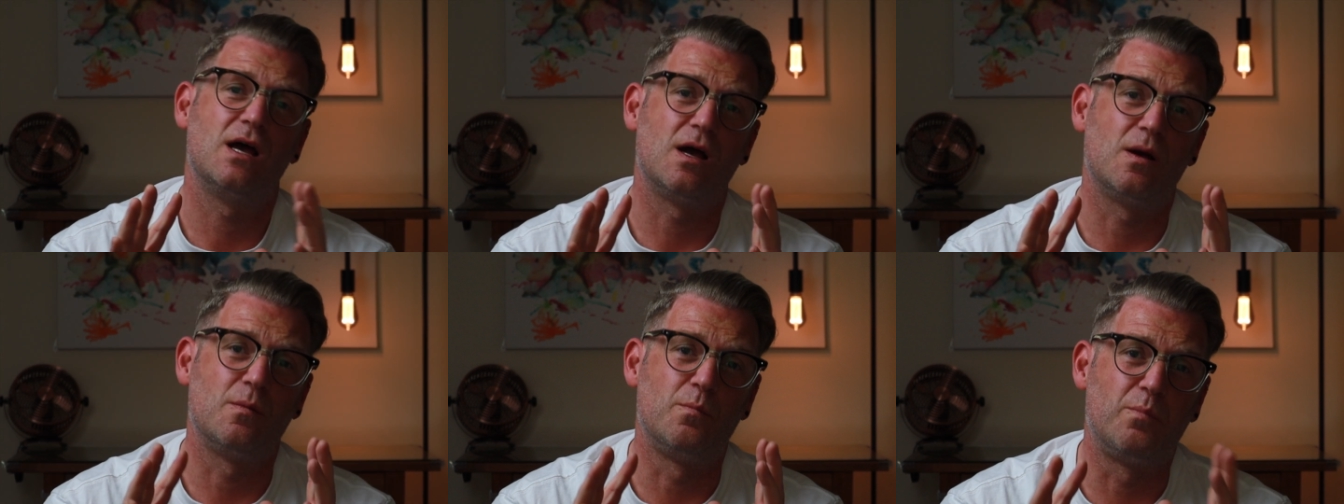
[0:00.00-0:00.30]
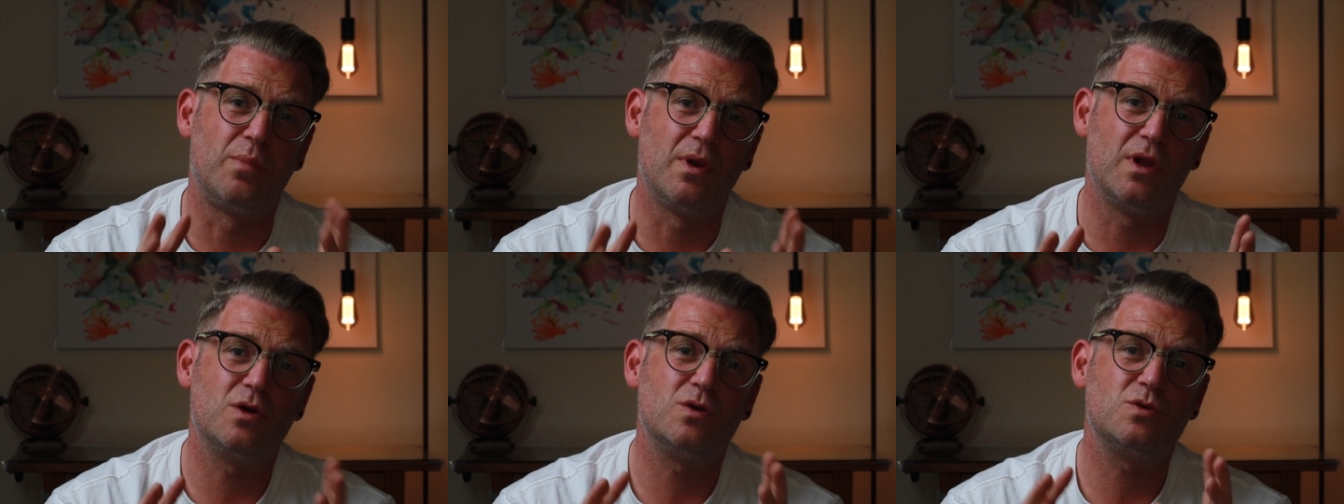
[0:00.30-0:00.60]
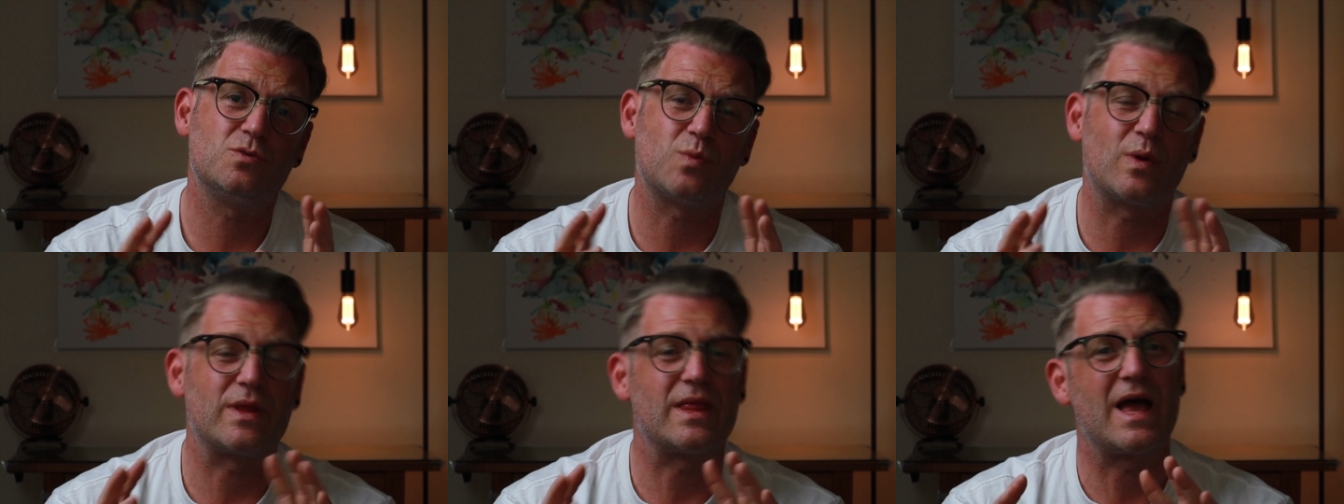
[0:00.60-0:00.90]
and
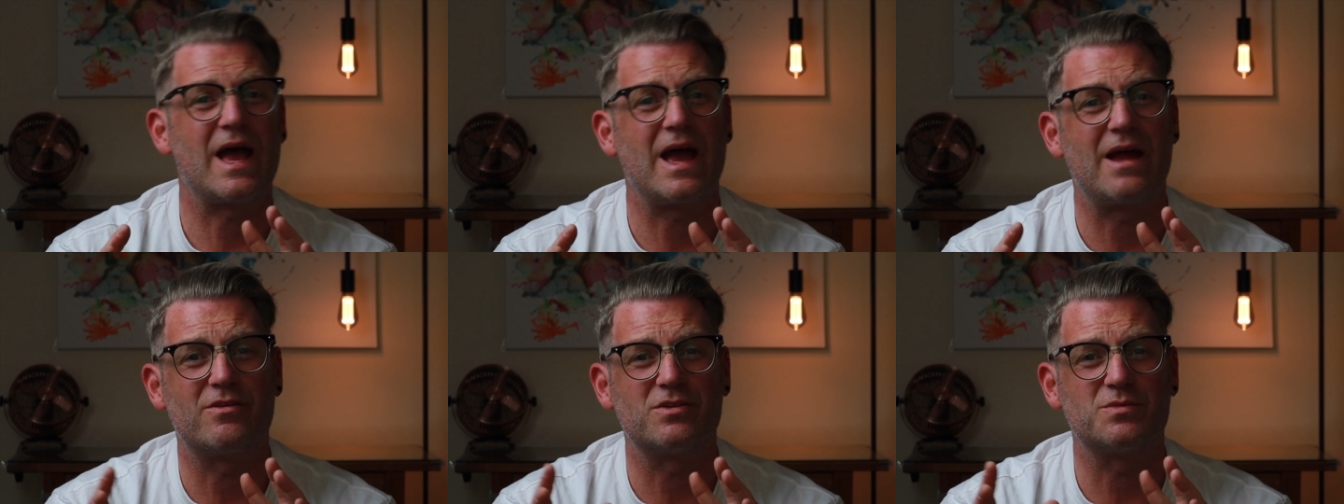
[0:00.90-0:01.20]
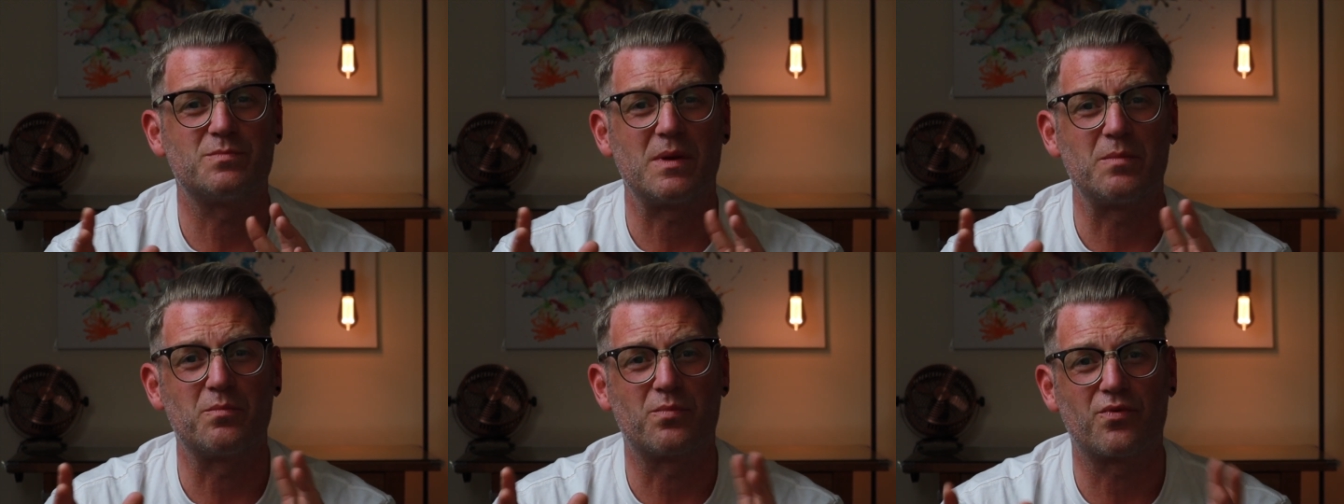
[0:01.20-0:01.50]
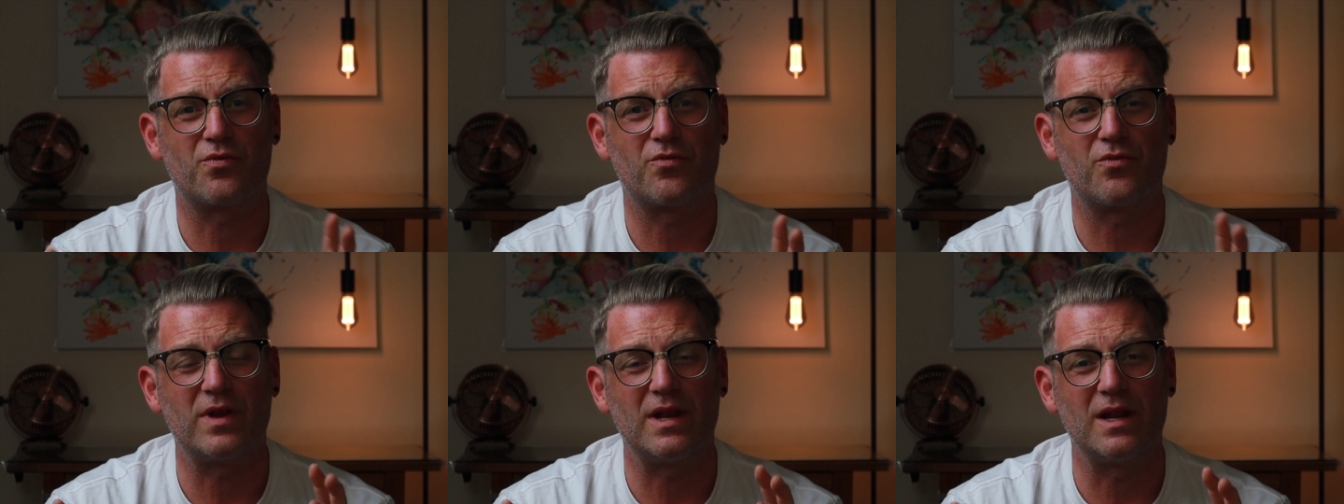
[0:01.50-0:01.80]
blues where the hair has been
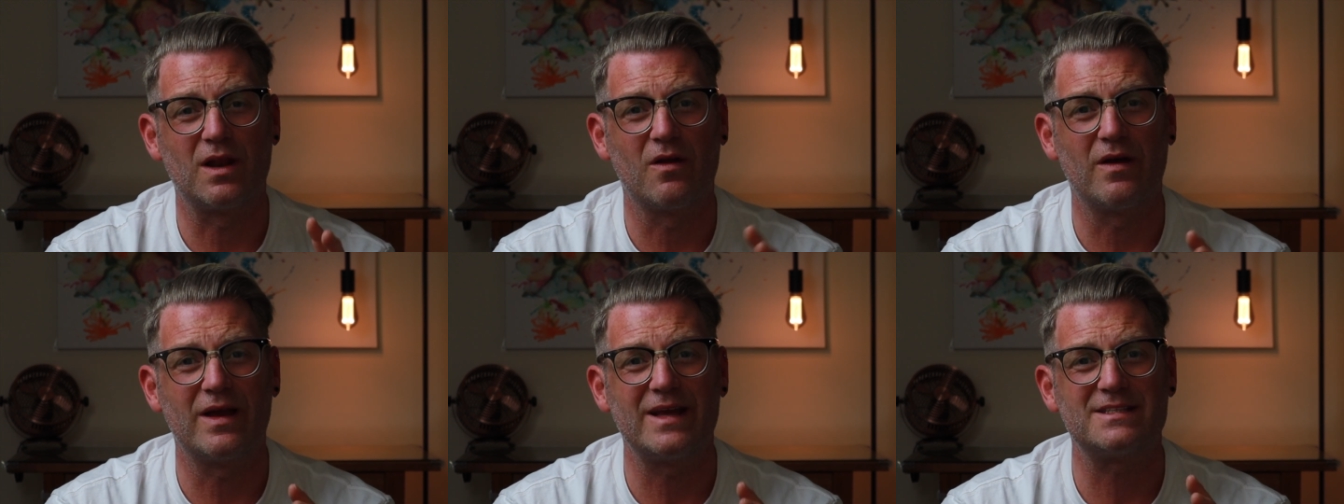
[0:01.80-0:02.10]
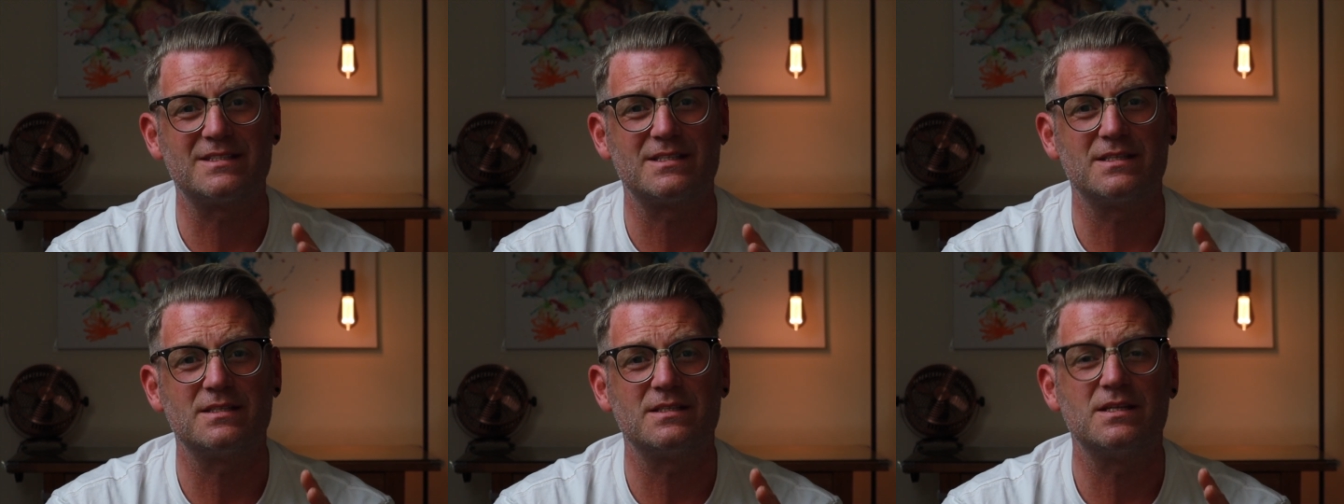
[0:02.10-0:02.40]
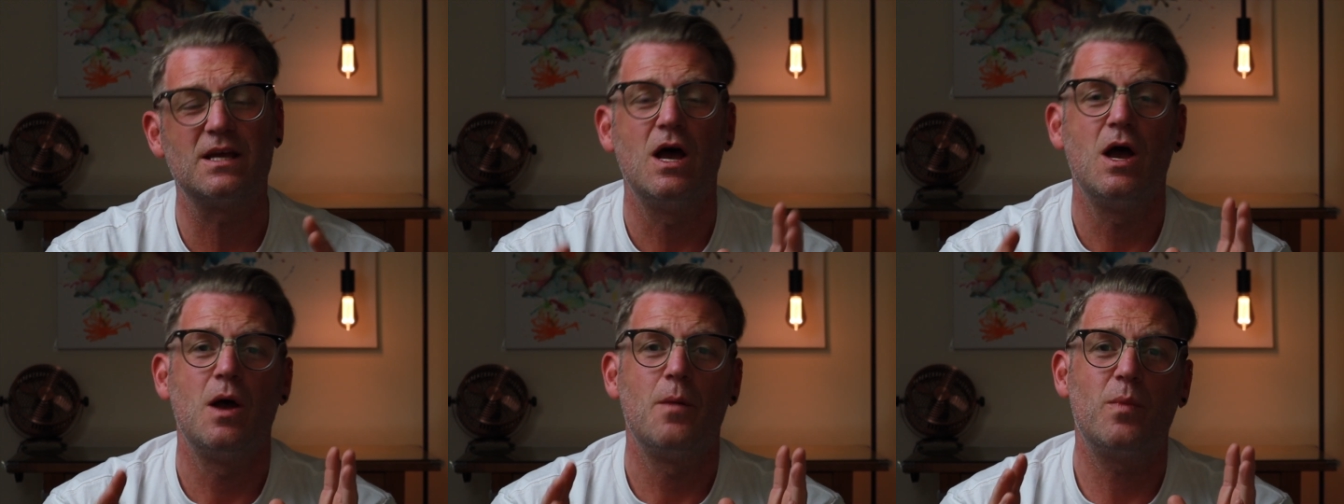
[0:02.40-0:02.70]
pre-lightened,